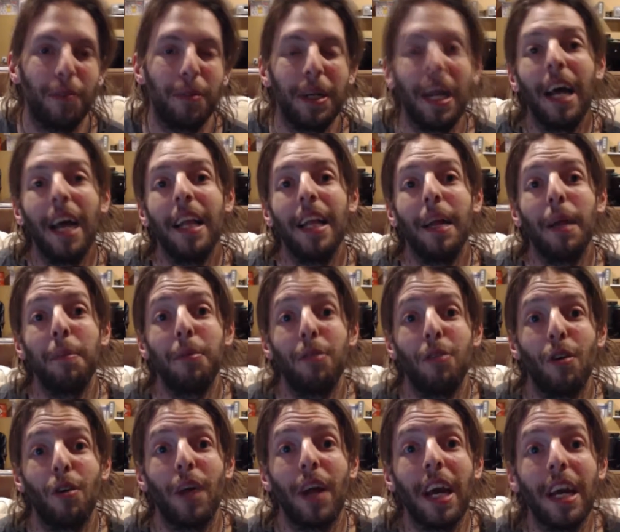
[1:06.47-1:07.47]
But now that
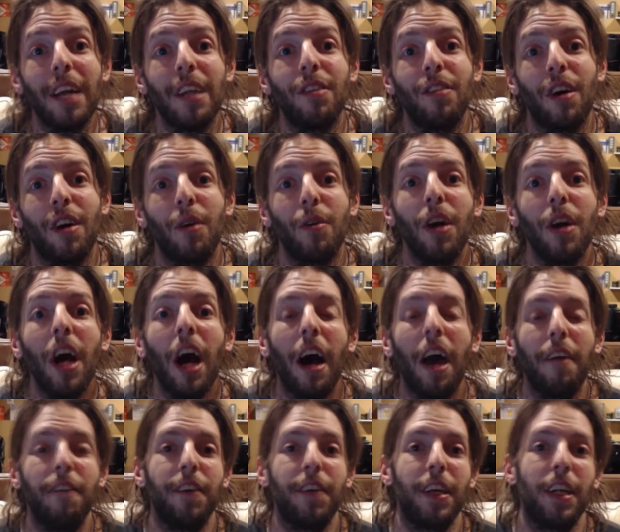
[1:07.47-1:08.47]
episode 8 is out,
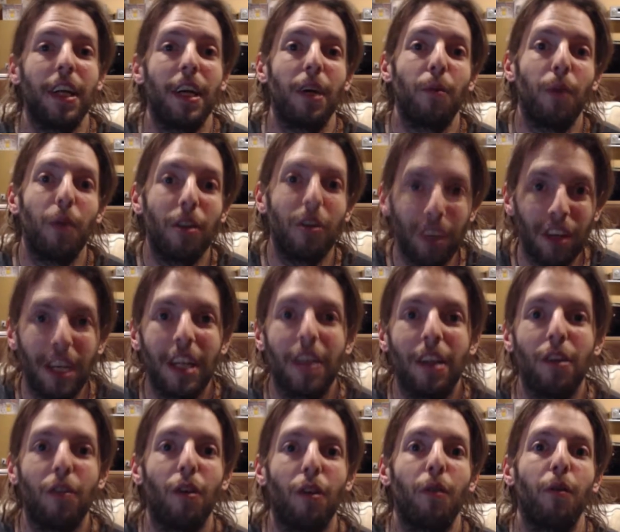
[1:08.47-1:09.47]
I feel like once I get
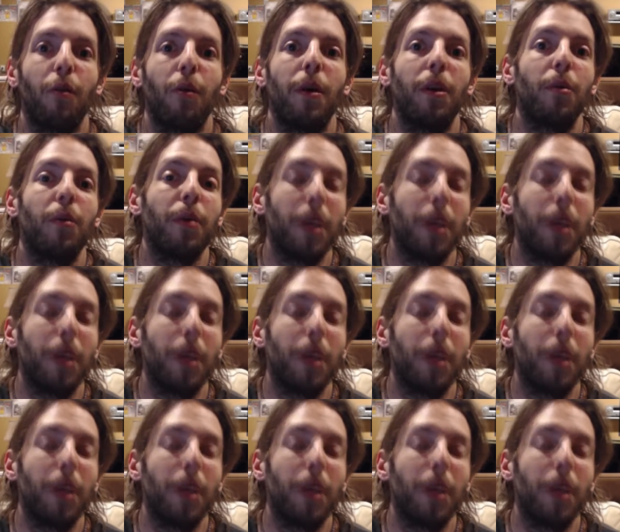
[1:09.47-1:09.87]
this over with,